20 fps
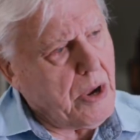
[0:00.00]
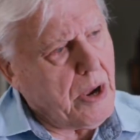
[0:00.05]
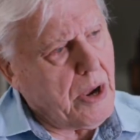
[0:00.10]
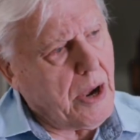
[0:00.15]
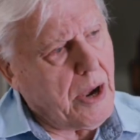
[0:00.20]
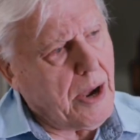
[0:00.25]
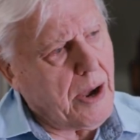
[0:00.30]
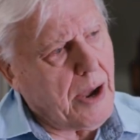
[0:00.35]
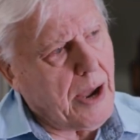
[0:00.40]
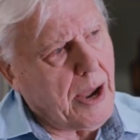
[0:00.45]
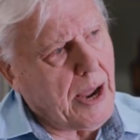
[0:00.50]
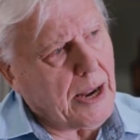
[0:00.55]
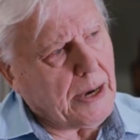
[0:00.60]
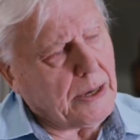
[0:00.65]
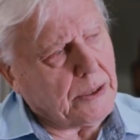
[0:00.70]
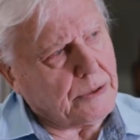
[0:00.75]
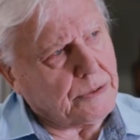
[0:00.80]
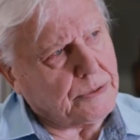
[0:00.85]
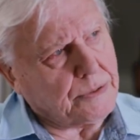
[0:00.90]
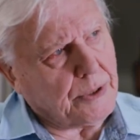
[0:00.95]
Uh,
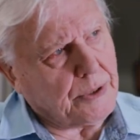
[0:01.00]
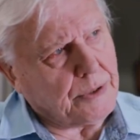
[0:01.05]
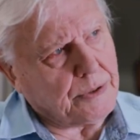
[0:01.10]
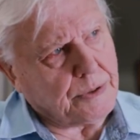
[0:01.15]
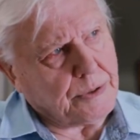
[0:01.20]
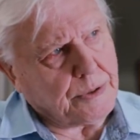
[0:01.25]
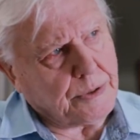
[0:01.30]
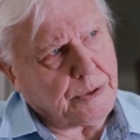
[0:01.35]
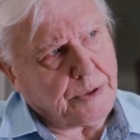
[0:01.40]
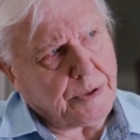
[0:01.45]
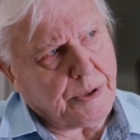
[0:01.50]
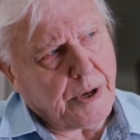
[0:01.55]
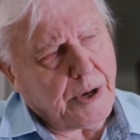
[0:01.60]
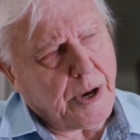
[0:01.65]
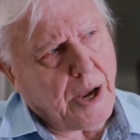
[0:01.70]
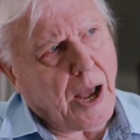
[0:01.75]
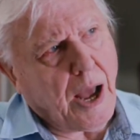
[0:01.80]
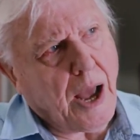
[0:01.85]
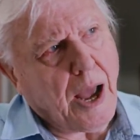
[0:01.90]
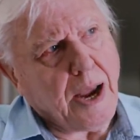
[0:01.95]
and um,
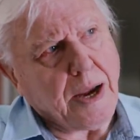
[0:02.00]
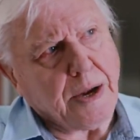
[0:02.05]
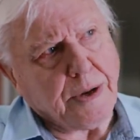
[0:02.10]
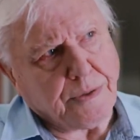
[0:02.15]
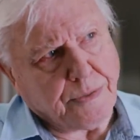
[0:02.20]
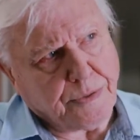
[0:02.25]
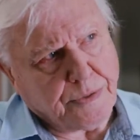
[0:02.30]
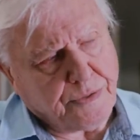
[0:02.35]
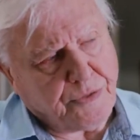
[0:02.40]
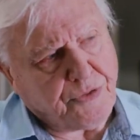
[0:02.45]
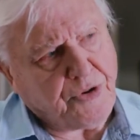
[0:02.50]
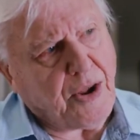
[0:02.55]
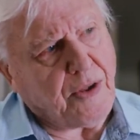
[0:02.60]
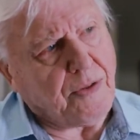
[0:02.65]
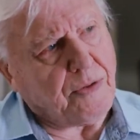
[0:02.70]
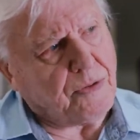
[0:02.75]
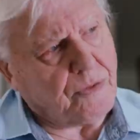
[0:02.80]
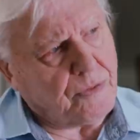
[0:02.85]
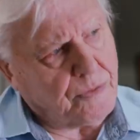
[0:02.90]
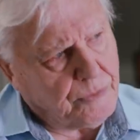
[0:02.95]
I
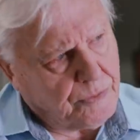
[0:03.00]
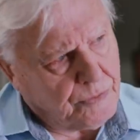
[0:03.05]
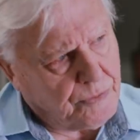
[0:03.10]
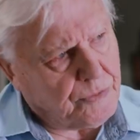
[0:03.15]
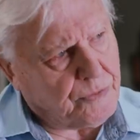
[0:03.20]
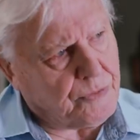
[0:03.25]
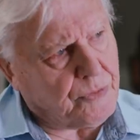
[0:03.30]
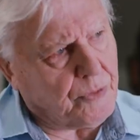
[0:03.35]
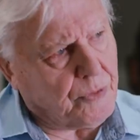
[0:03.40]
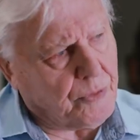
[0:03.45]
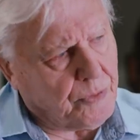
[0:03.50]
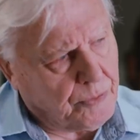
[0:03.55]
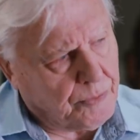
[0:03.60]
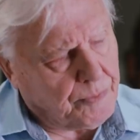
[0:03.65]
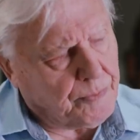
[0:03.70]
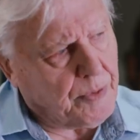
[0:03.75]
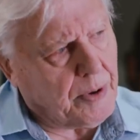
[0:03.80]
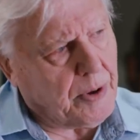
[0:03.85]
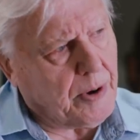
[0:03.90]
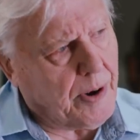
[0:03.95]
said
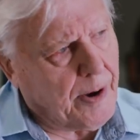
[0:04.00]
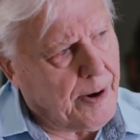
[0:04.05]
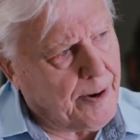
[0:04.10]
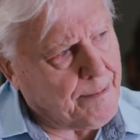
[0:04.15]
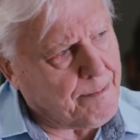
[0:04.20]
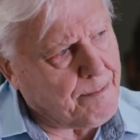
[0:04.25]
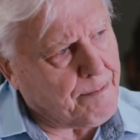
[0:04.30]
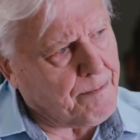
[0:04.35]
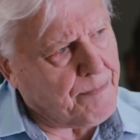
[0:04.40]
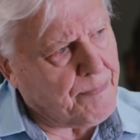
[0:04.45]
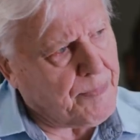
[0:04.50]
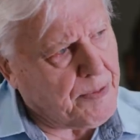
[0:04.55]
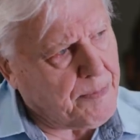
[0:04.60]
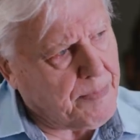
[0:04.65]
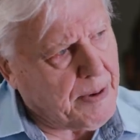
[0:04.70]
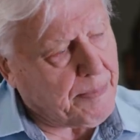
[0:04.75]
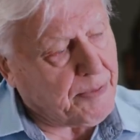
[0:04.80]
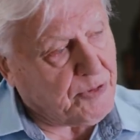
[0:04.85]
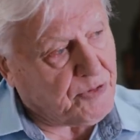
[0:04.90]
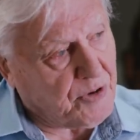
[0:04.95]
to um, the
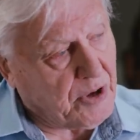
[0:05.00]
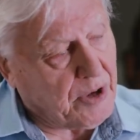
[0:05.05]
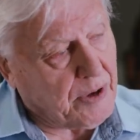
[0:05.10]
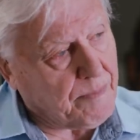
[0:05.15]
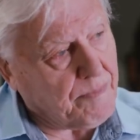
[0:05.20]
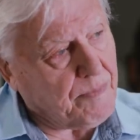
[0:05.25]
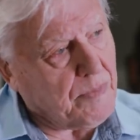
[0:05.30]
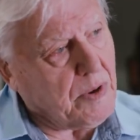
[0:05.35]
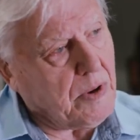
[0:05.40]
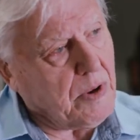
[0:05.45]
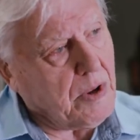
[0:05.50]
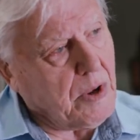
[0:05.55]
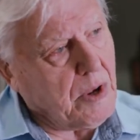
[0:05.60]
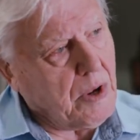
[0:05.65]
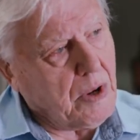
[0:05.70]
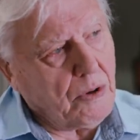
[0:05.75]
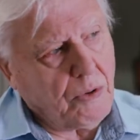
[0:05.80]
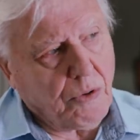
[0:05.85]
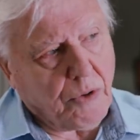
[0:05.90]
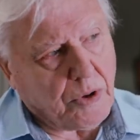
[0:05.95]
BBC,
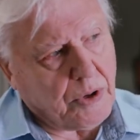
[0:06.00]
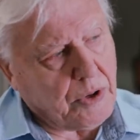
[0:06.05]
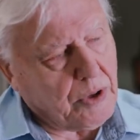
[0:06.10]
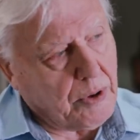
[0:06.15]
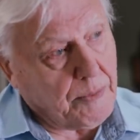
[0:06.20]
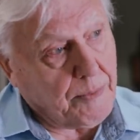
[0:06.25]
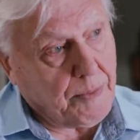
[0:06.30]
look,